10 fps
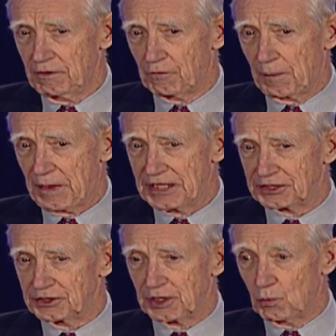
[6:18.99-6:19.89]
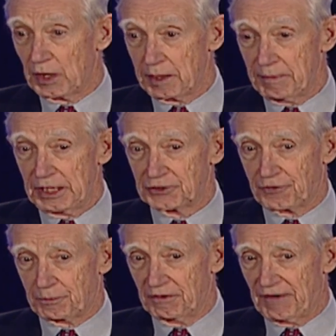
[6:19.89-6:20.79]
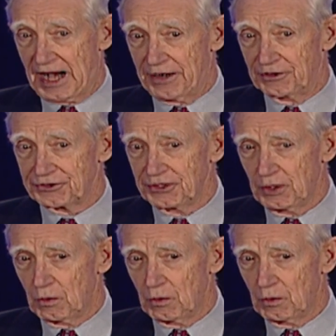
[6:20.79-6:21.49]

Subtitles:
for patients and what it means for providers,